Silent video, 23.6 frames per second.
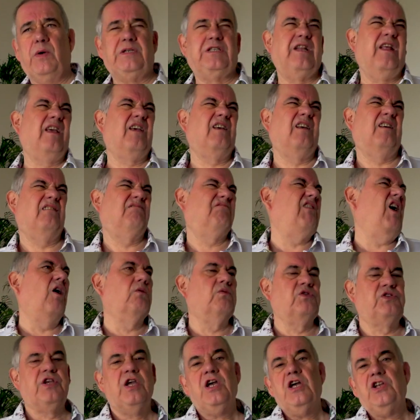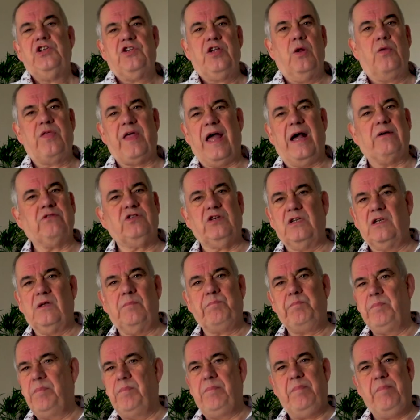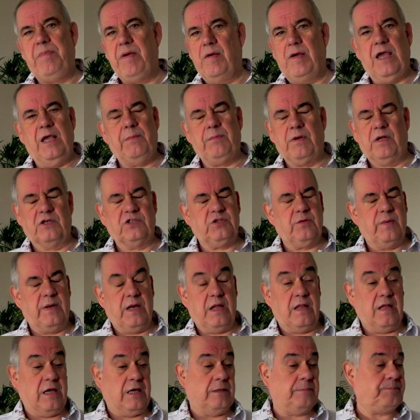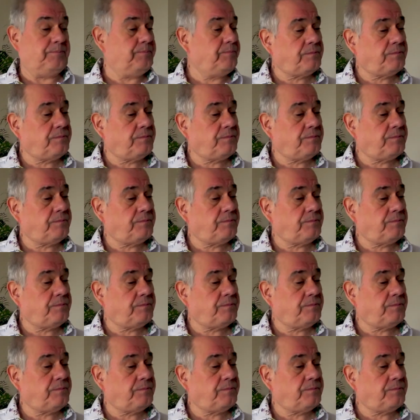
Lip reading: which I think holds 2,000 people or something like that.